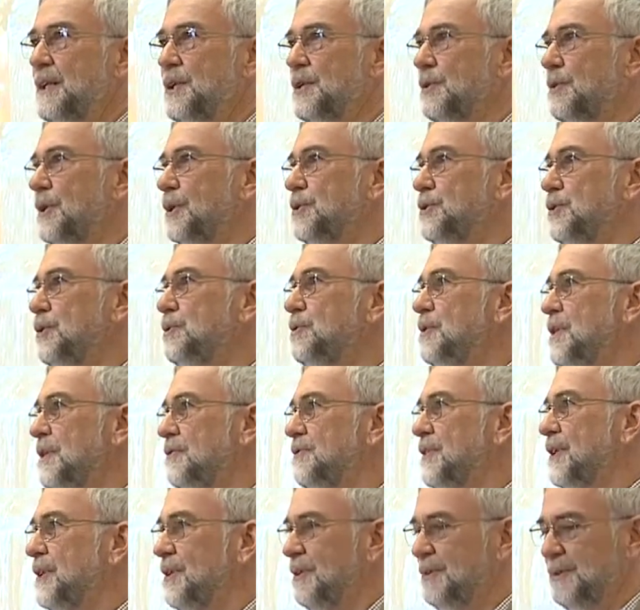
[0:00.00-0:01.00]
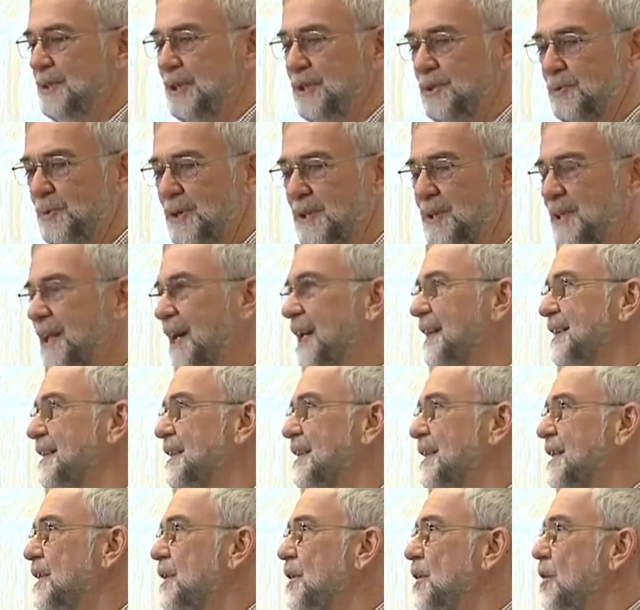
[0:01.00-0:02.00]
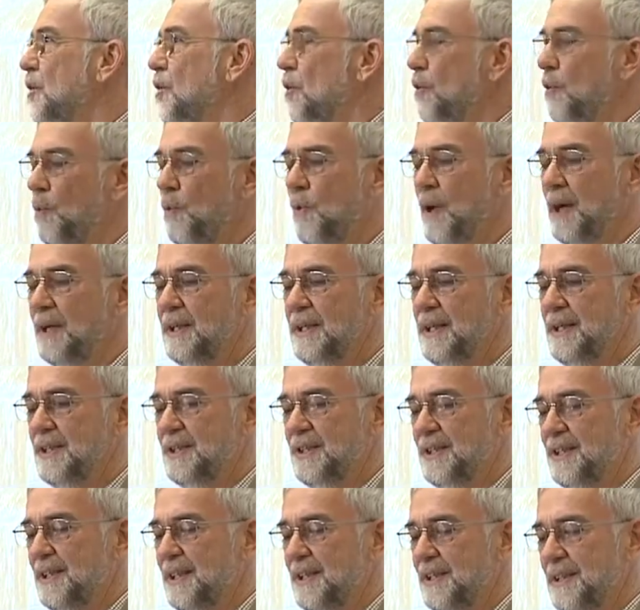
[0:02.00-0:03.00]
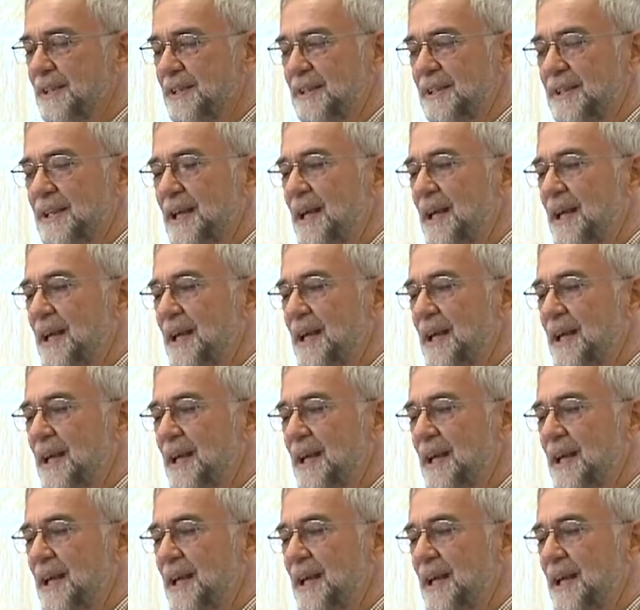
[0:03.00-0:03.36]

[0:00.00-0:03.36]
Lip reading: There are two difficulties with that. One is that